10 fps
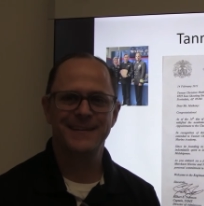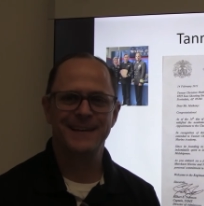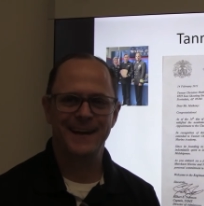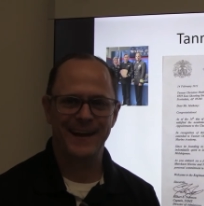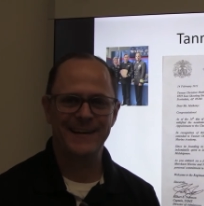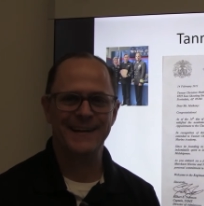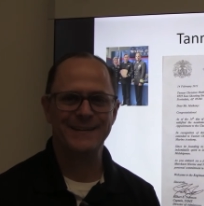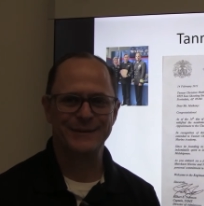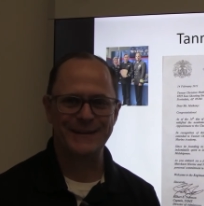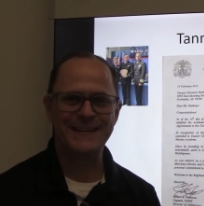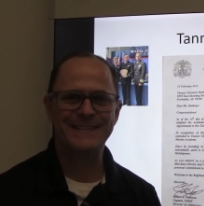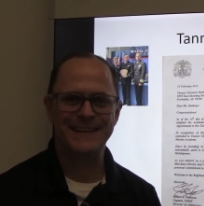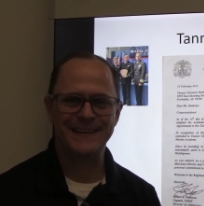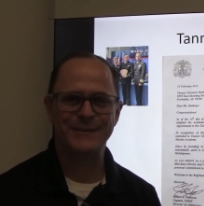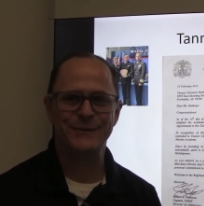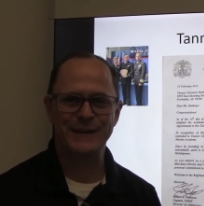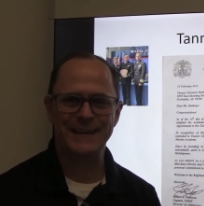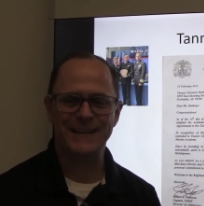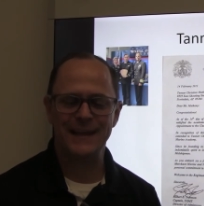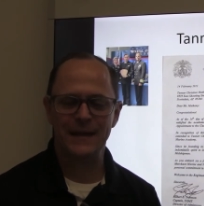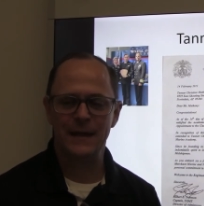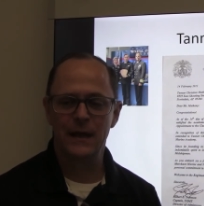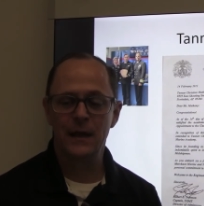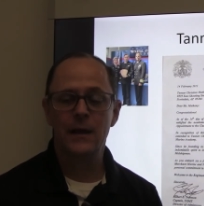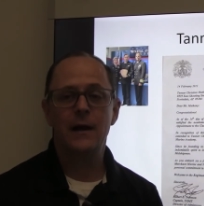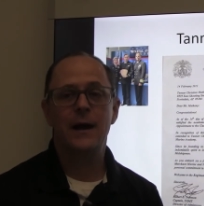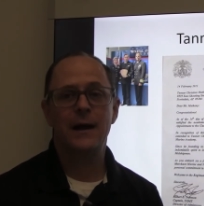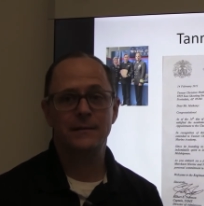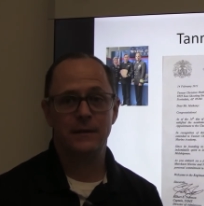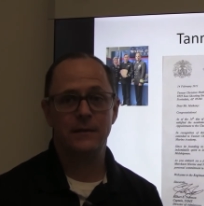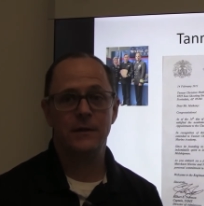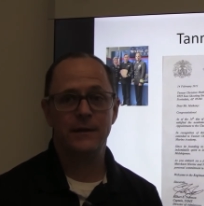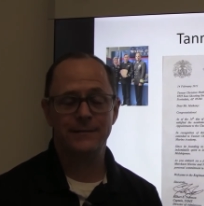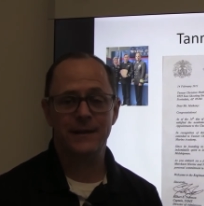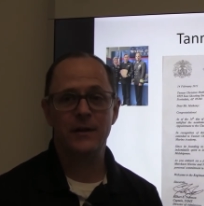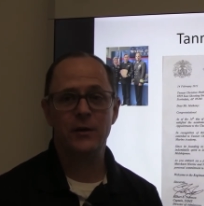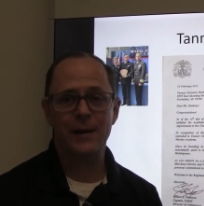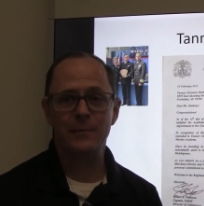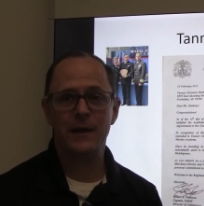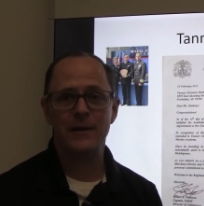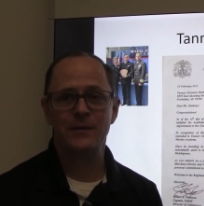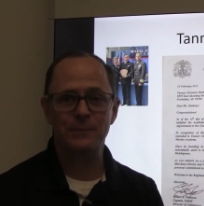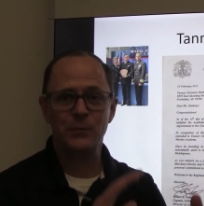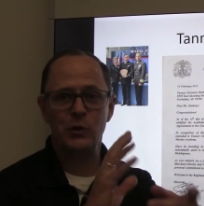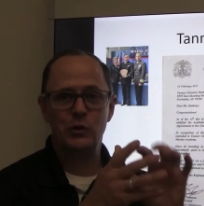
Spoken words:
I got a 26. What do you think? I said, they're going to take your application